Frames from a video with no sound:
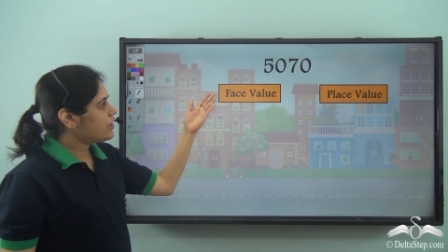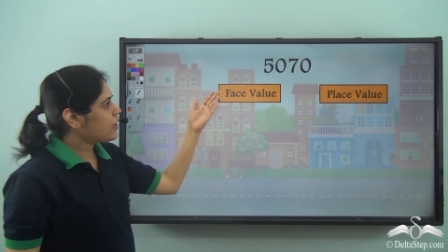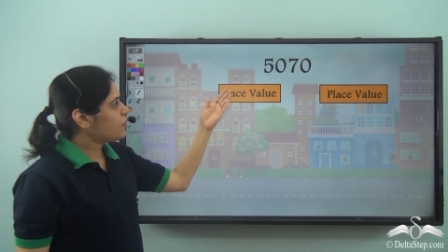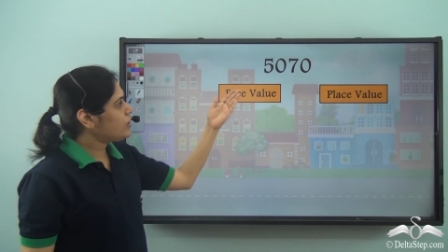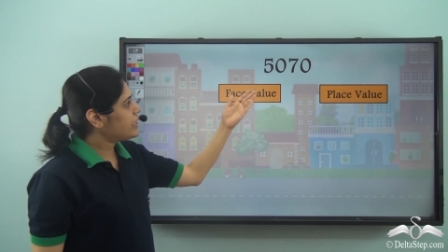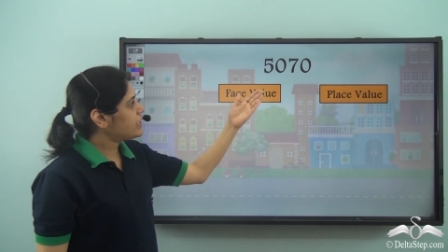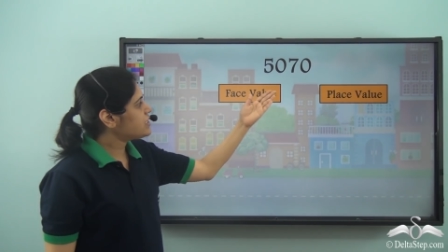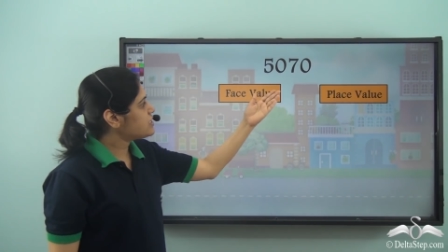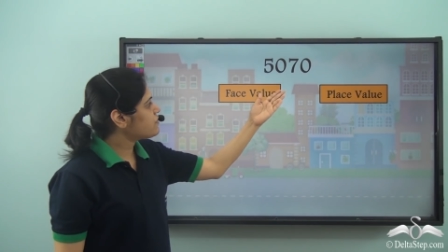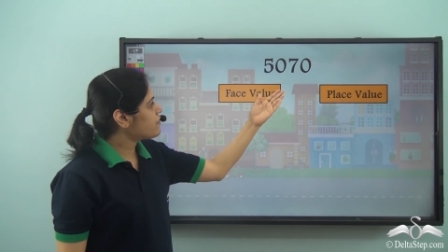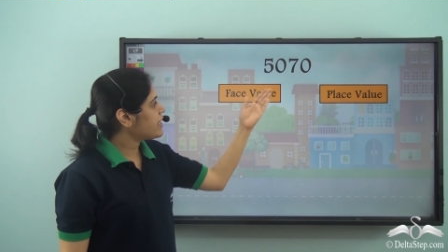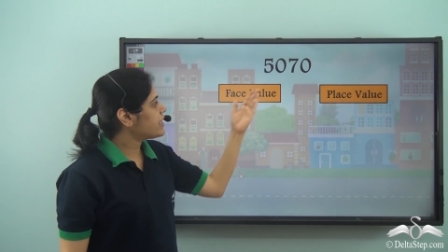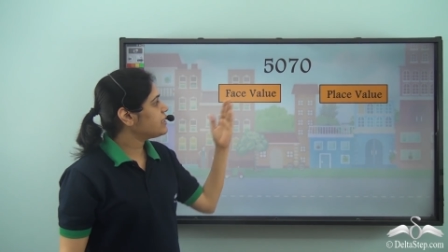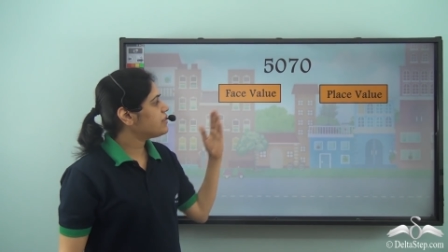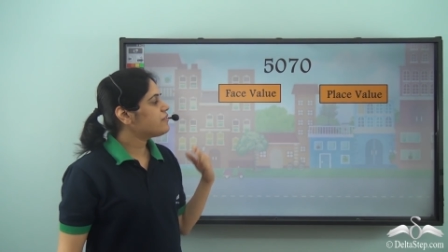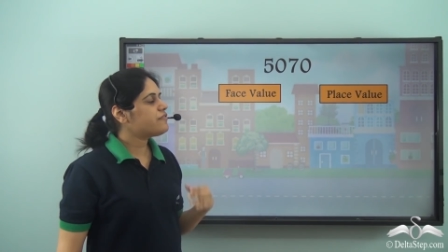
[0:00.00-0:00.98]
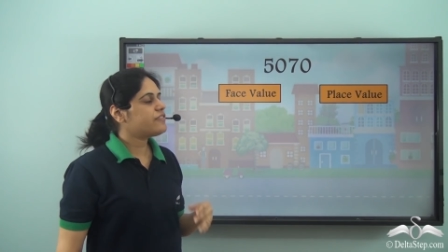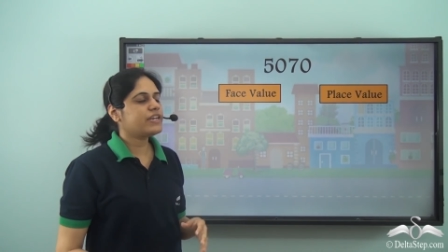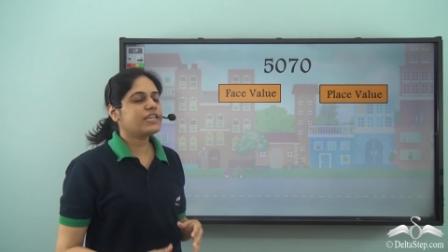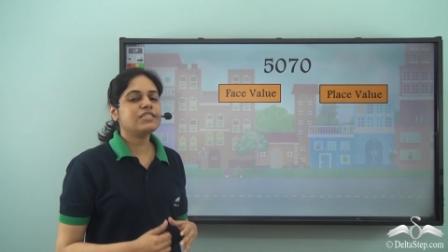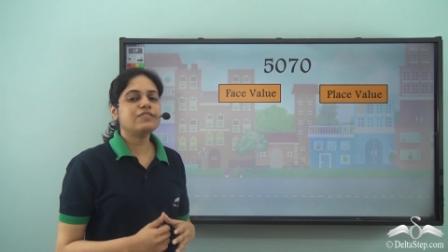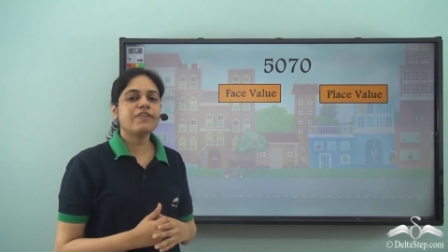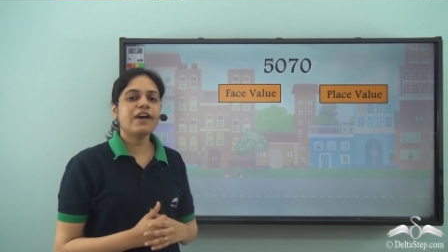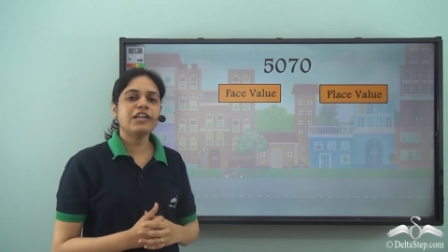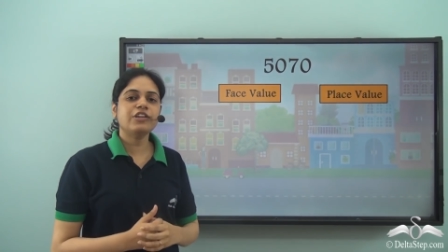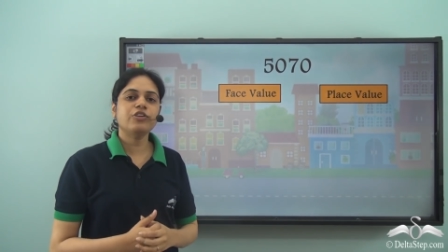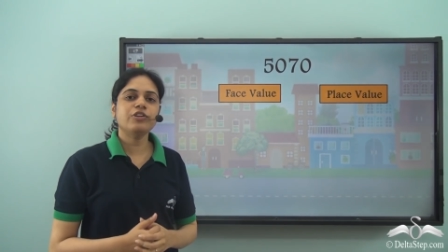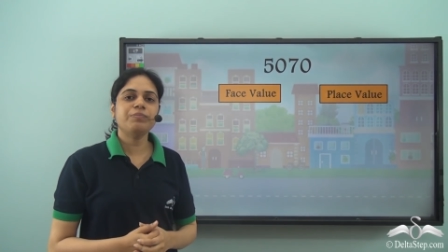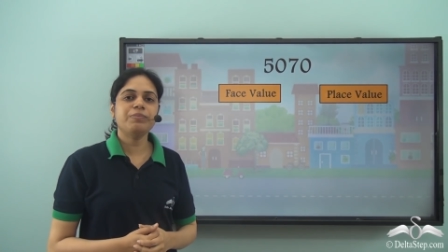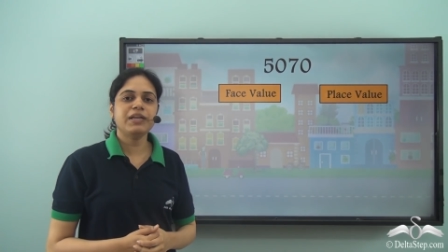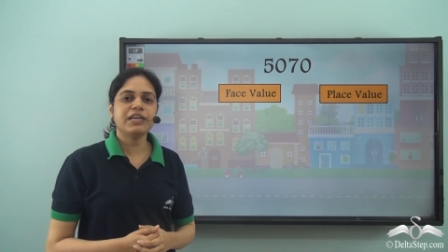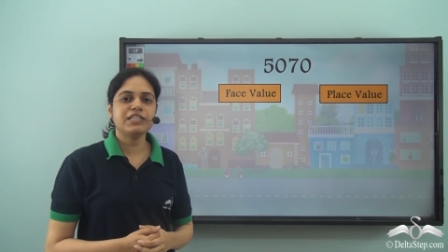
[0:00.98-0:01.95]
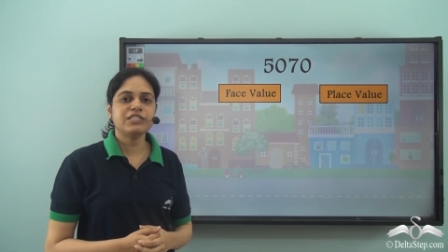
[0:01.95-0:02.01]
Now let us find the face value
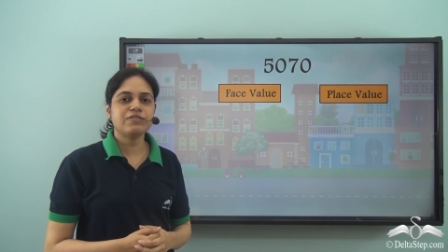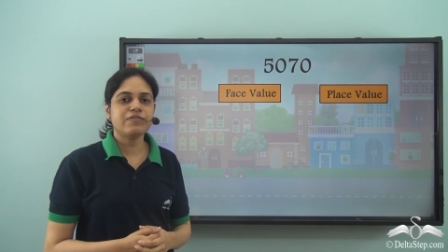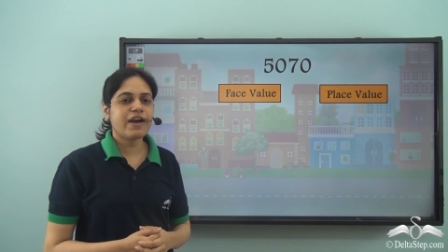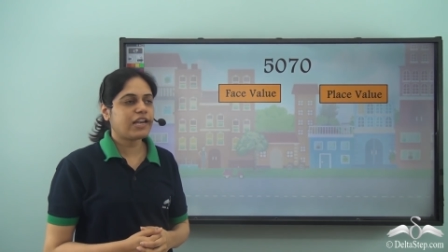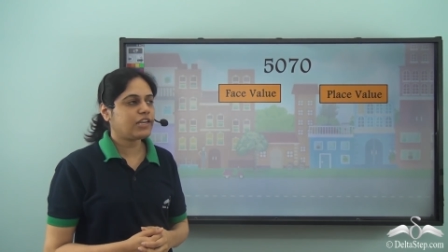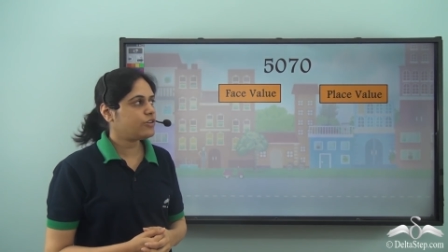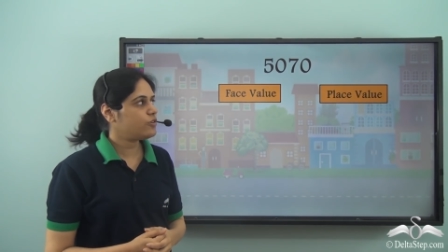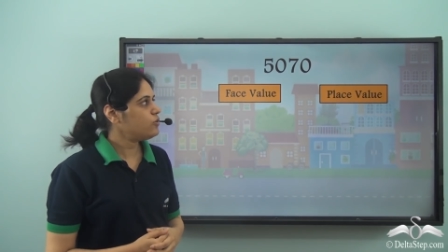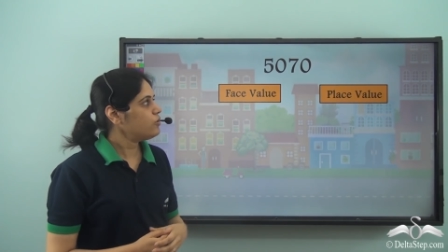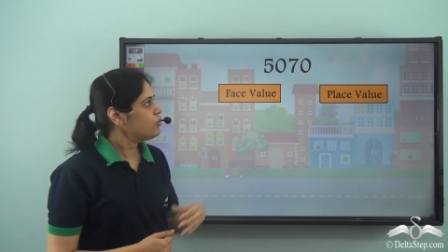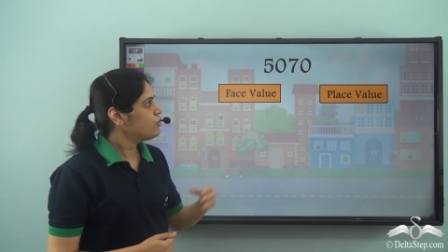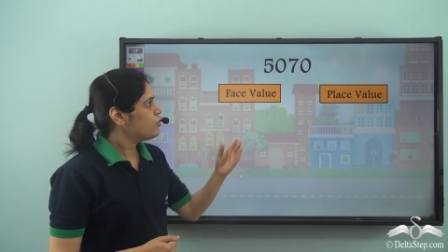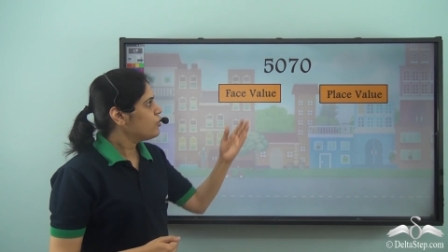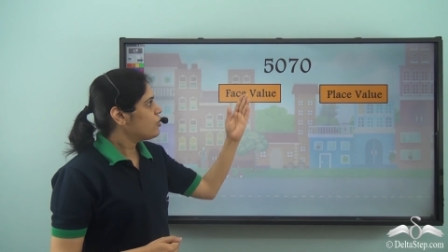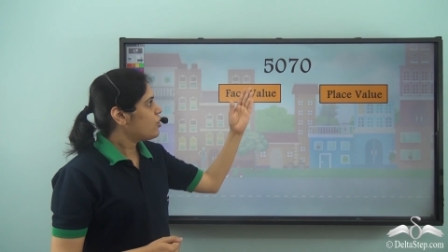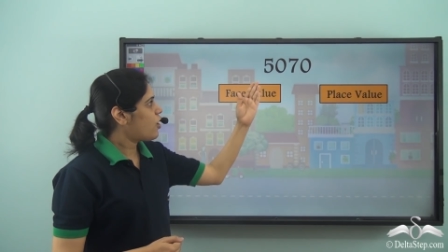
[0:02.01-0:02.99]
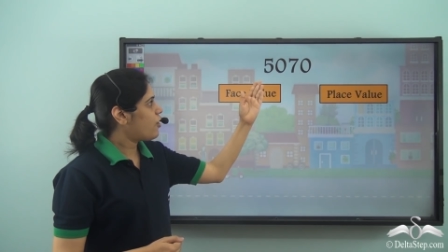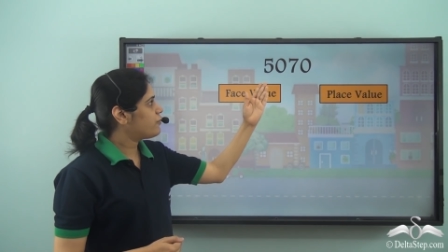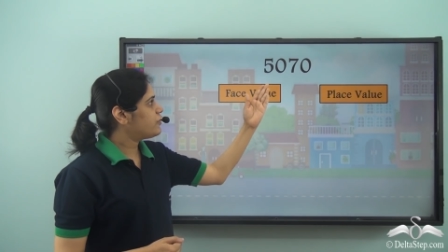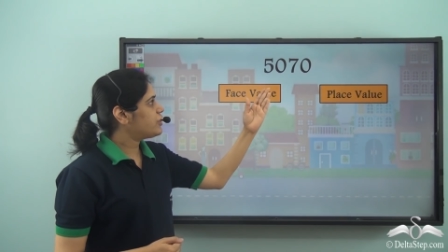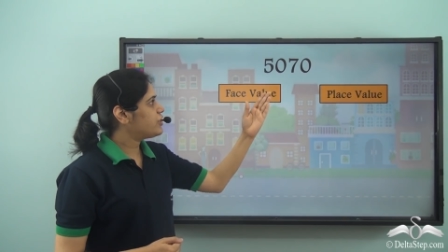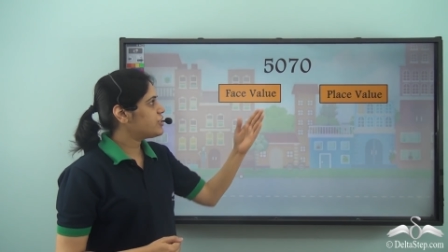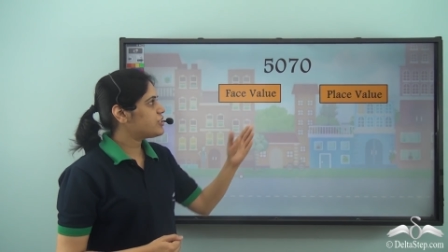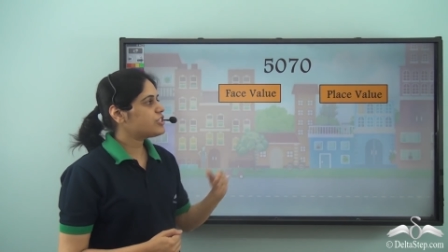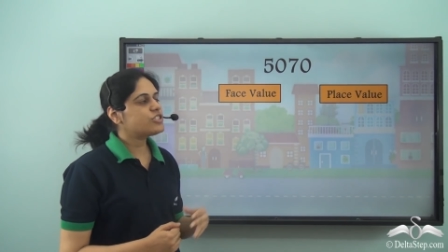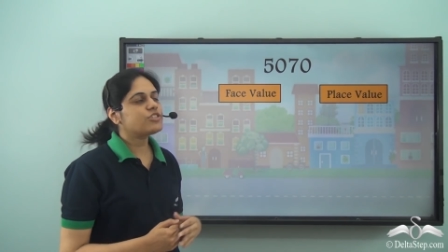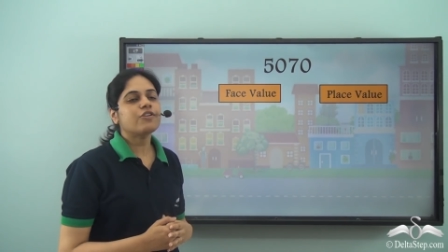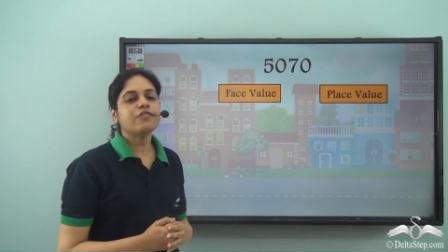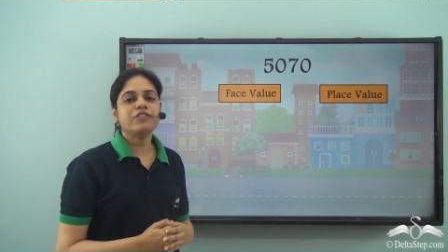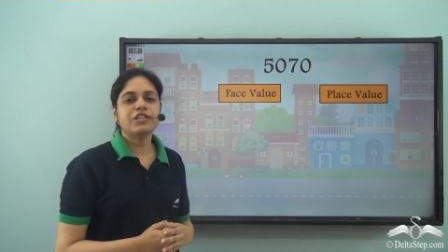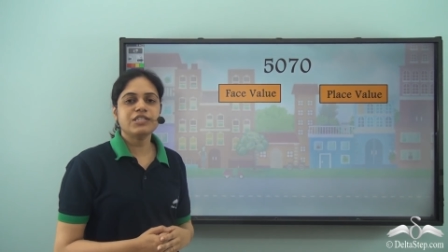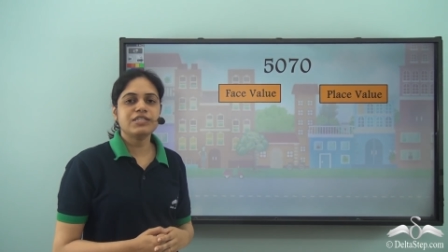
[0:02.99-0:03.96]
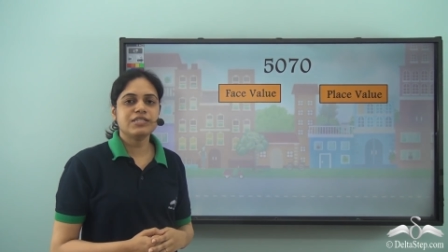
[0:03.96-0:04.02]
and place value of the digits
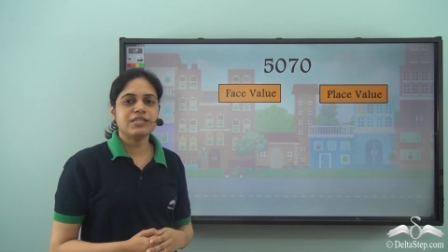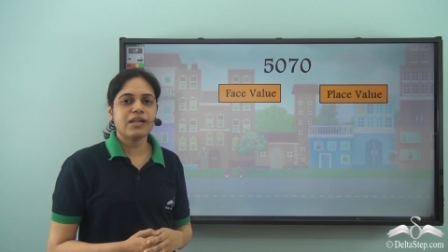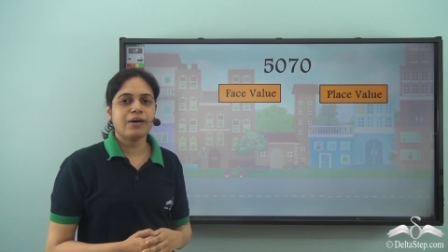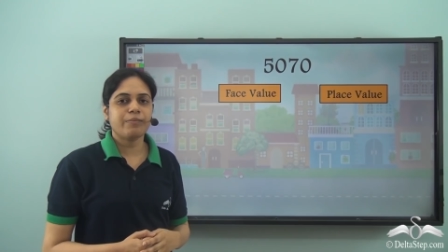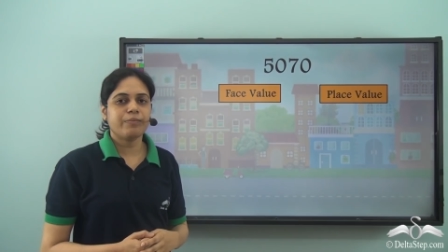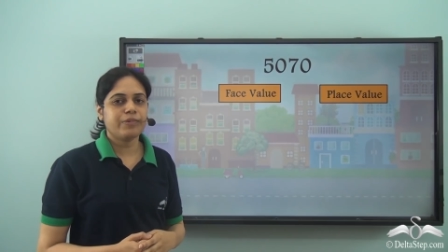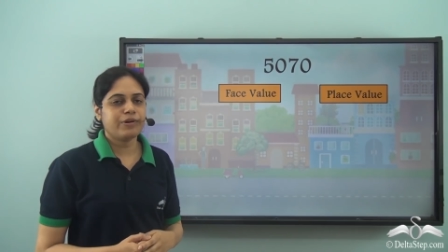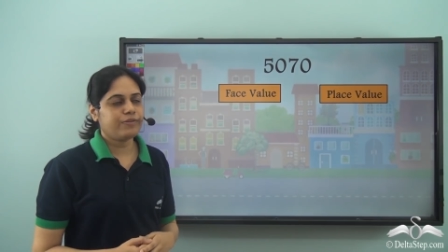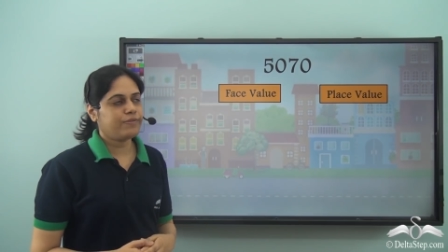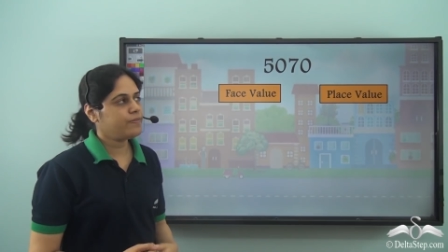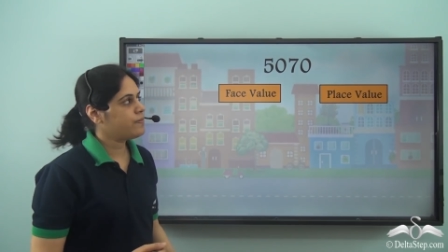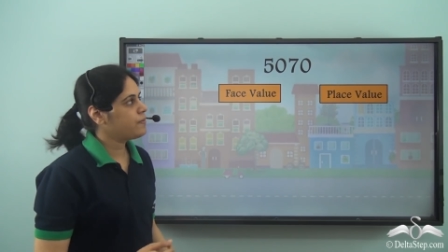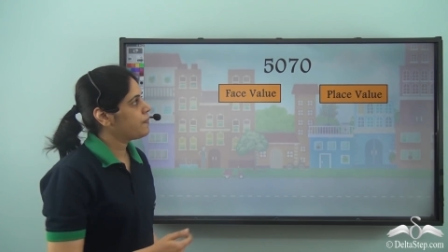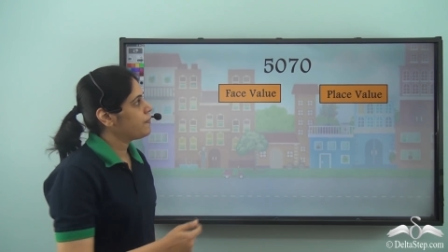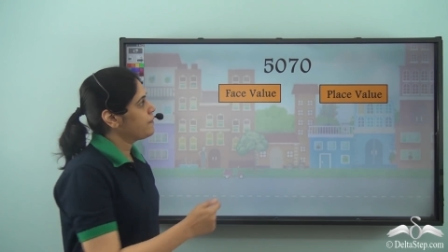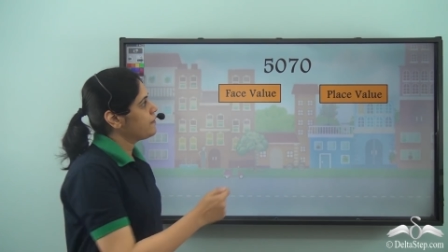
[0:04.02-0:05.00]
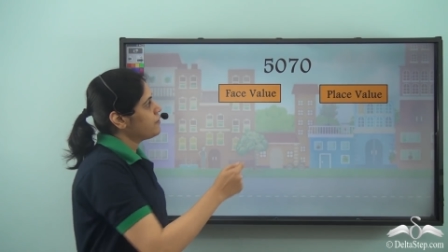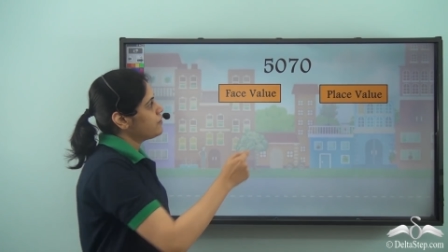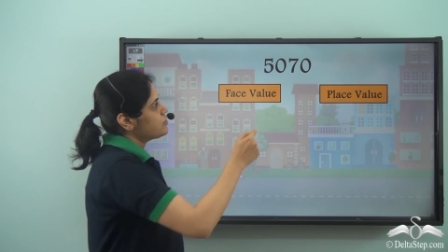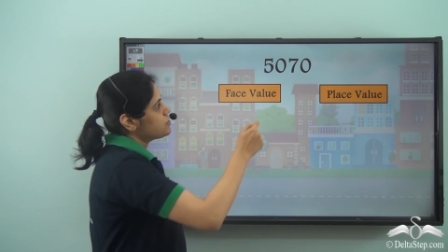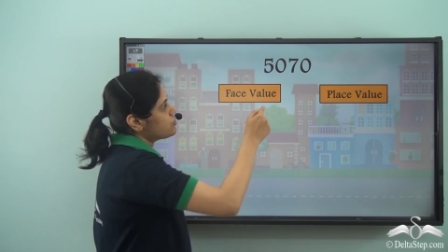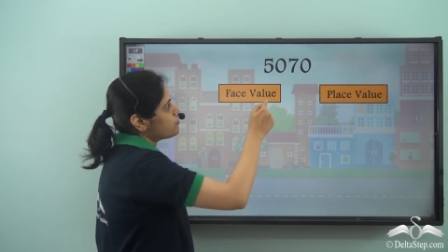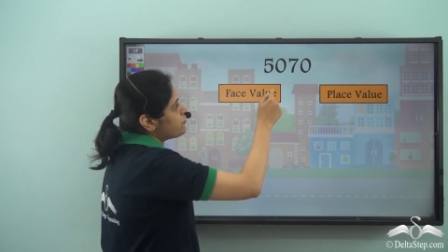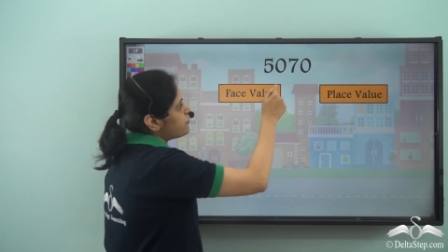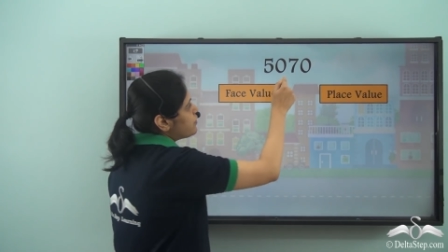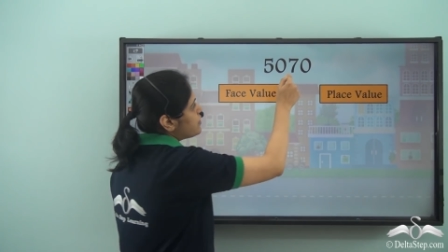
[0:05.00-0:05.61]
of this number. So